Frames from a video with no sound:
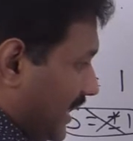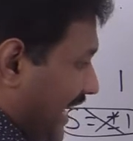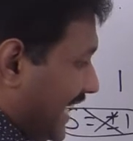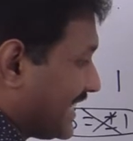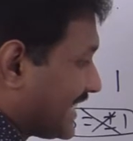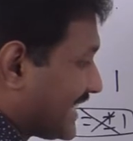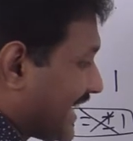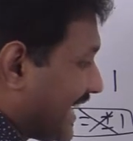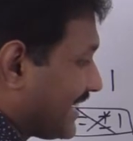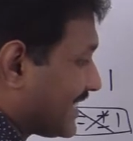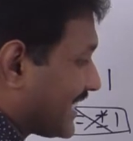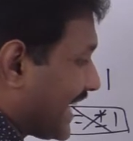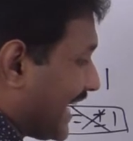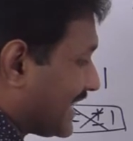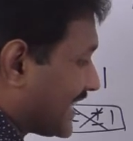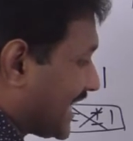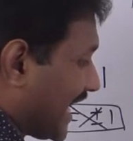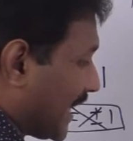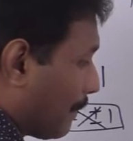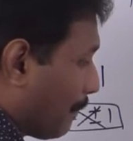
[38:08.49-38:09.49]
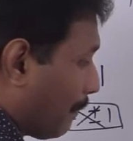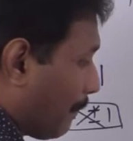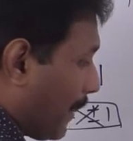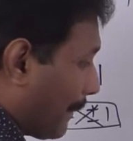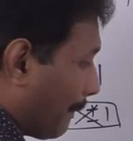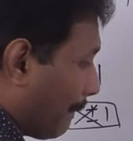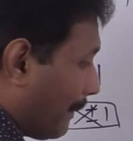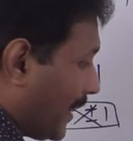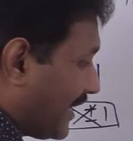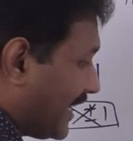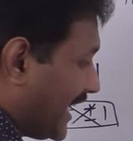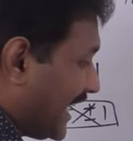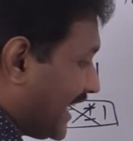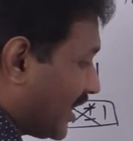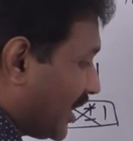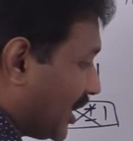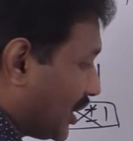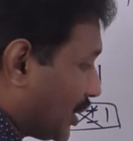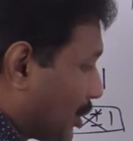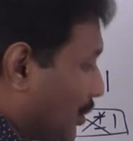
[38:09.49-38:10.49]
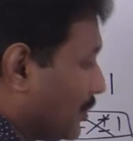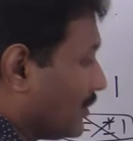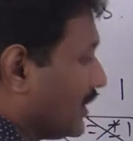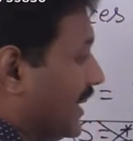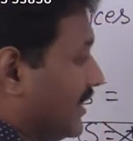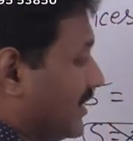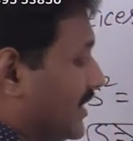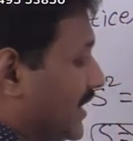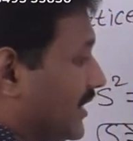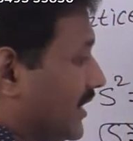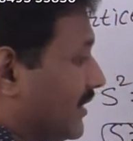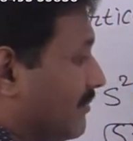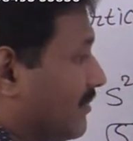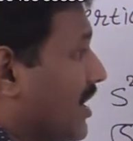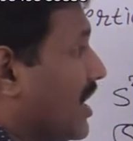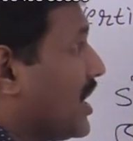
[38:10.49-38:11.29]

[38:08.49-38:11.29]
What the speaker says: adjacent sides are perpendicular to each other.